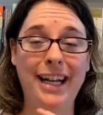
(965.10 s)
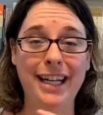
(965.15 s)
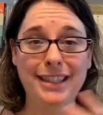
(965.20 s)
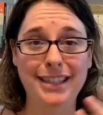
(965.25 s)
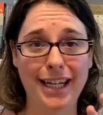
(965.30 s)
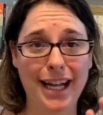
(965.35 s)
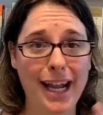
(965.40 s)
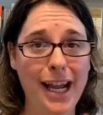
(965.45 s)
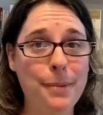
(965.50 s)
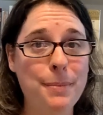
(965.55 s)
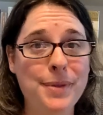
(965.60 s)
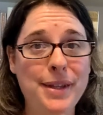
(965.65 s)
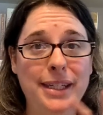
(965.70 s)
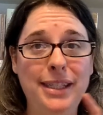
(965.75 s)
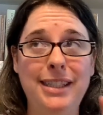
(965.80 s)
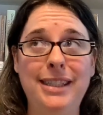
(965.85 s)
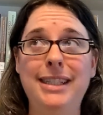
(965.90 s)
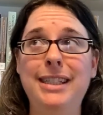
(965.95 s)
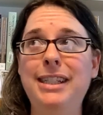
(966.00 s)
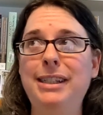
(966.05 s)
I said, I am the
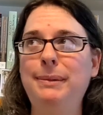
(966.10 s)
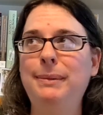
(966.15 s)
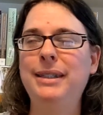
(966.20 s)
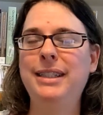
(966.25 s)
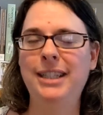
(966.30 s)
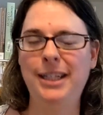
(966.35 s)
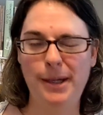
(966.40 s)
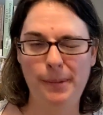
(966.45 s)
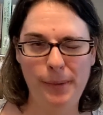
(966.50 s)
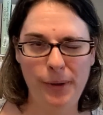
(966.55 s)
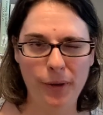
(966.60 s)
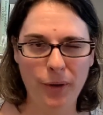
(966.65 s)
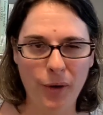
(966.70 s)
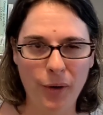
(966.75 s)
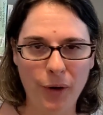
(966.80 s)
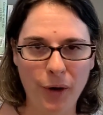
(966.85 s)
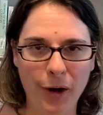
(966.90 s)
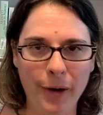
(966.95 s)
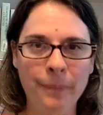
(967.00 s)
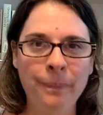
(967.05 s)
team
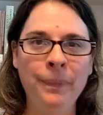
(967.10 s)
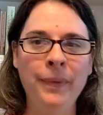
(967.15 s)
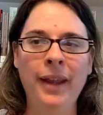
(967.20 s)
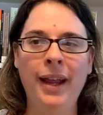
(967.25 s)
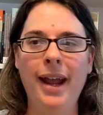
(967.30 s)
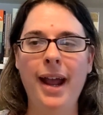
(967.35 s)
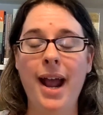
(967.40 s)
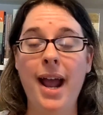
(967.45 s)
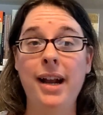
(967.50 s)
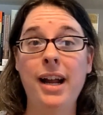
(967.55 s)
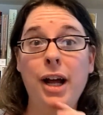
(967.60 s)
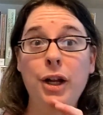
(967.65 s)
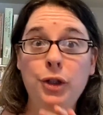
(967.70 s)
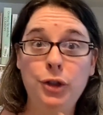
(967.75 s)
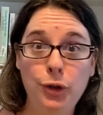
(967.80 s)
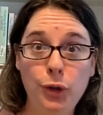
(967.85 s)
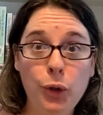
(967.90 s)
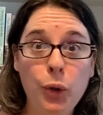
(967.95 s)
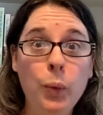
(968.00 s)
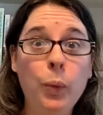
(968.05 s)
TBR, and I
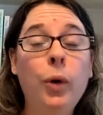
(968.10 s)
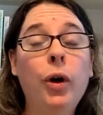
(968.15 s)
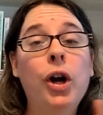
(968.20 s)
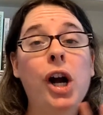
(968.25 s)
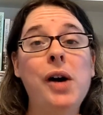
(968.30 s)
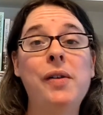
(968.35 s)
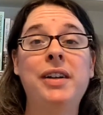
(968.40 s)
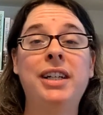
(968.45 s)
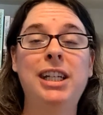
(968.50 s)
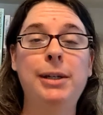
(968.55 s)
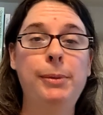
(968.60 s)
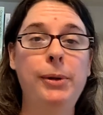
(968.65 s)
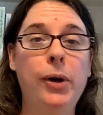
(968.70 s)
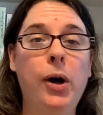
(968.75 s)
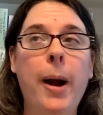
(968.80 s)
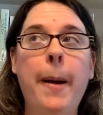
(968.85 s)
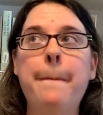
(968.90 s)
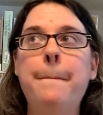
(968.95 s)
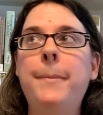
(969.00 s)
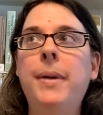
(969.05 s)
do work off a
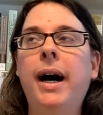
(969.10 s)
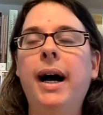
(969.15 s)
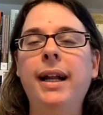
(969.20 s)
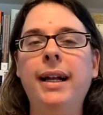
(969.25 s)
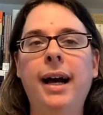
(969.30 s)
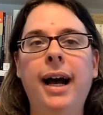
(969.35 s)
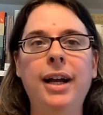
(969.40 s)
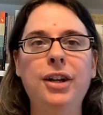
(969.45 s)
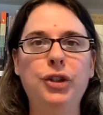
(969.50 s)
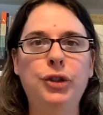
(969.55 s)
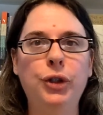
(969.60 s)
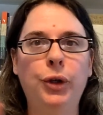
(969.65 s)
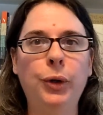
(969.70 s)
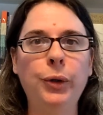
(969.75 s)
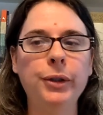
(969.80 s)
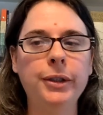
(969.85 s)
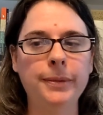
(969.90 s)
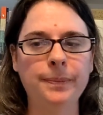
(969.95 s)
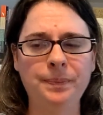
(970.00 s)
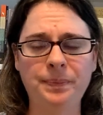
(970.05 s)
TBR, but I don't